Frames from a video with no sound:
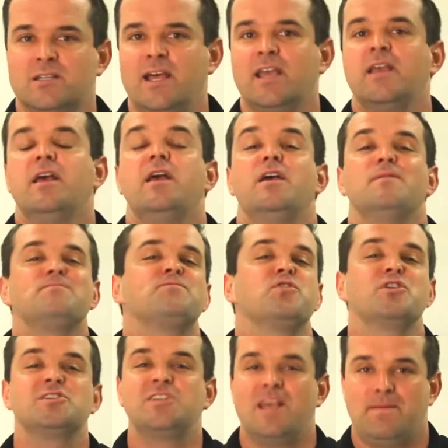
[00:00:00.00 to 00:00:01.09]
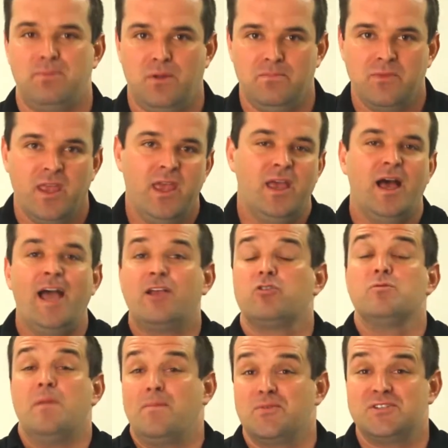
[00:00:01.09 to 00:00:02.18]
Like, for example, I can
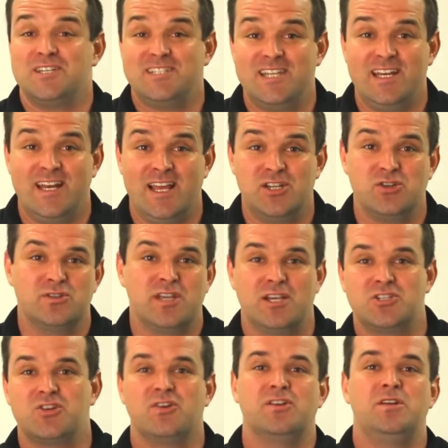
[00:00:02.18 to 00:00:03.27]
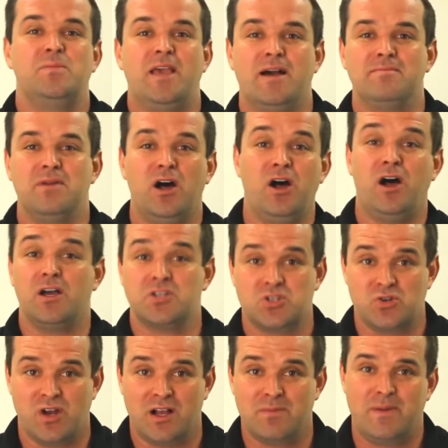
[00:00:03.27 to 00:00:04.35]
remember as a teenager, as I started to become
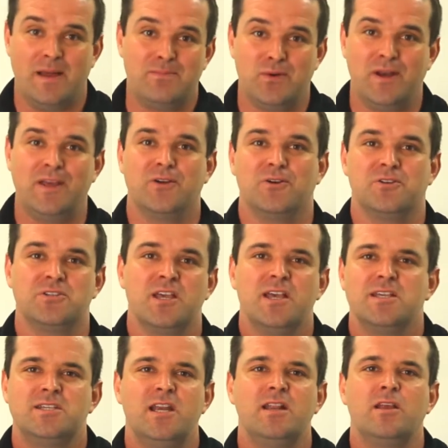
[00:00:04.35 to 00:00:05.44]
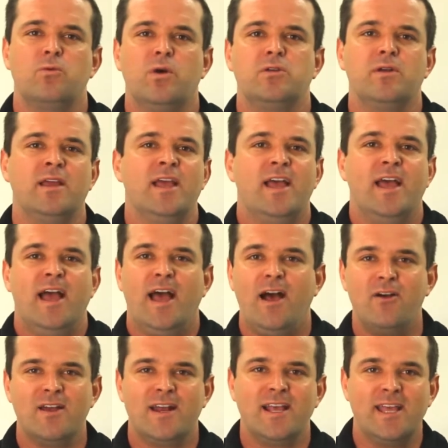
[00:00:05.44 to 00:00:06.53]
awestruck by pretty girls, sitting there wondering, how
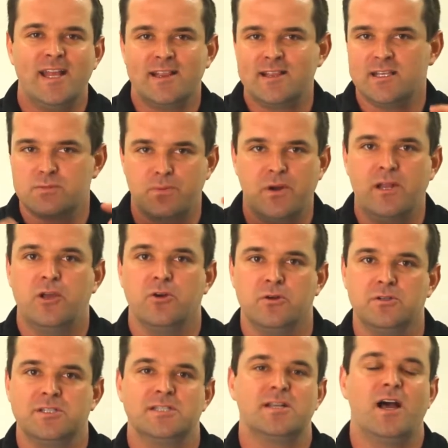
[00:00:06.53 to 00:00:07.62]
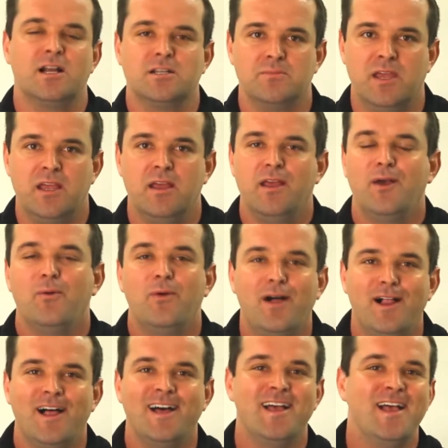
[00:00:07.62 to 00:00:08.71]
can I get this pretty girl to talk to me?
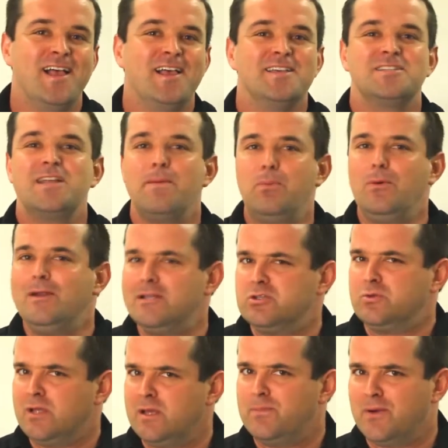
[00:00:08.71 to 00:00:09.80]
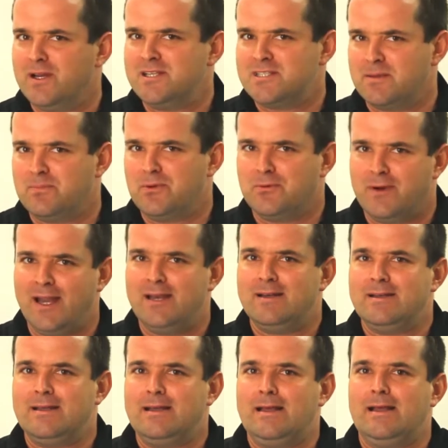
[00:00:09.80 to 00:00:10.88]
Well, step 1 is really pretty simple,
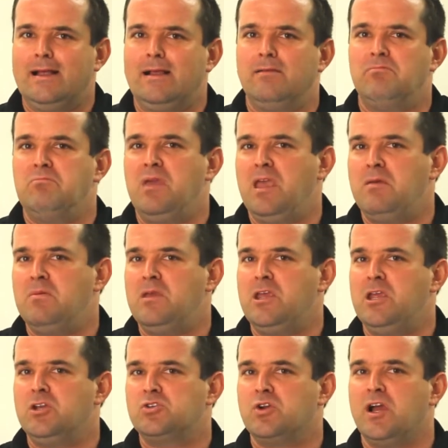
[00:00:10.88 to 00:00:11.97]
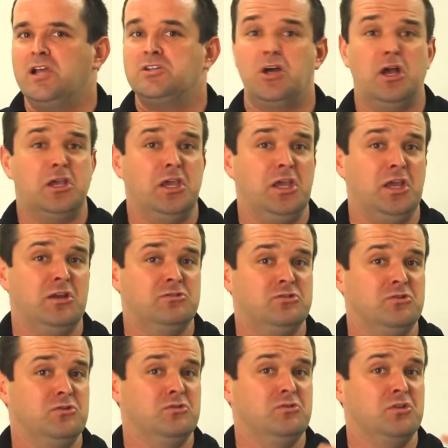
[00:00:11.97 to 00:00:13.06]
right? Maybe try talking
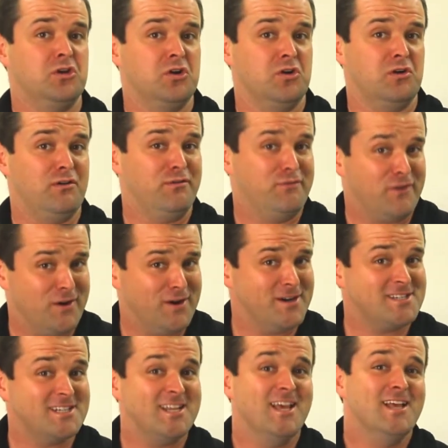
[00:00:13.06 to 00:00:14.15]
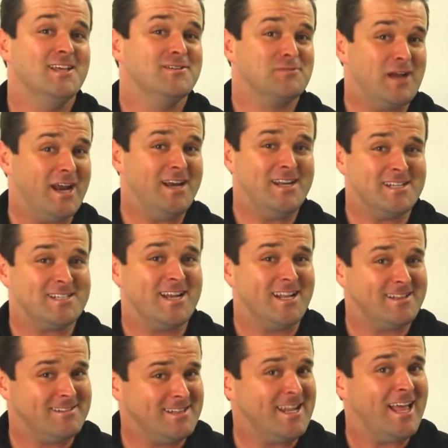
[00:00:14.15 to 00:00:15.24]
to the girl first, right? It's
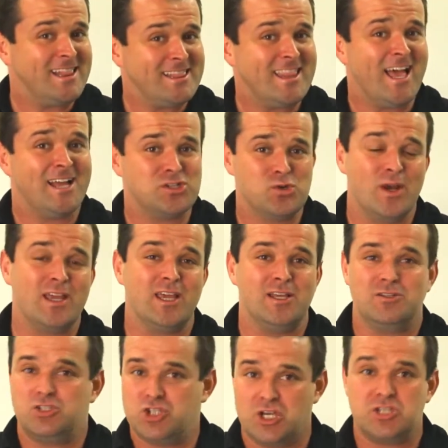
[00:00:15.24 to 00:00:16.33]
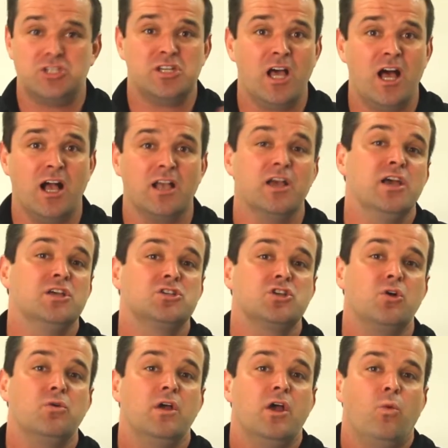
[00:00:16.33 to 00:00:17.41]
not that tricky, just talk.
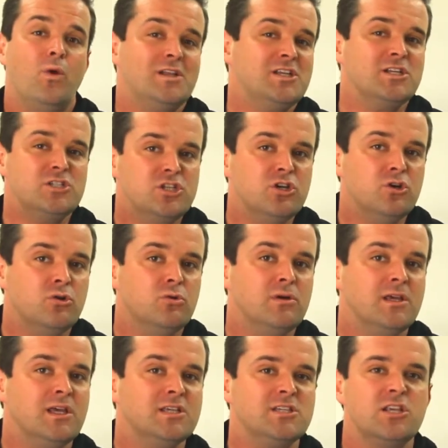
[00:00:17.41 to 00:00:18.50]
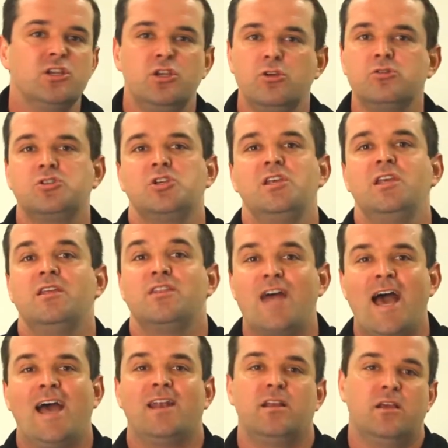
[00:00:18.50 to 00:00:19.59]
So what to do isn't usually
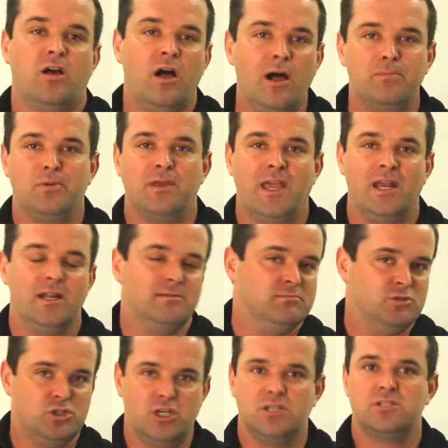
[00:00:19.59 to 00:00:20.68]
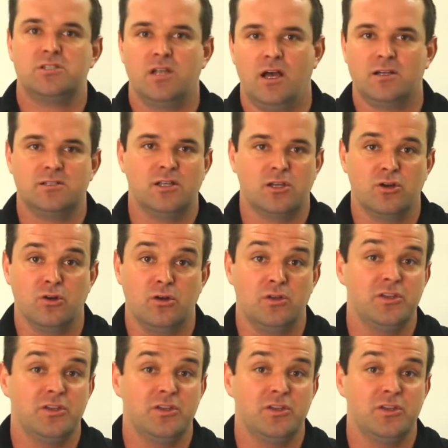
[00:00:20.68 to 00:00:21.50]
that complicated. Just talk to the girl.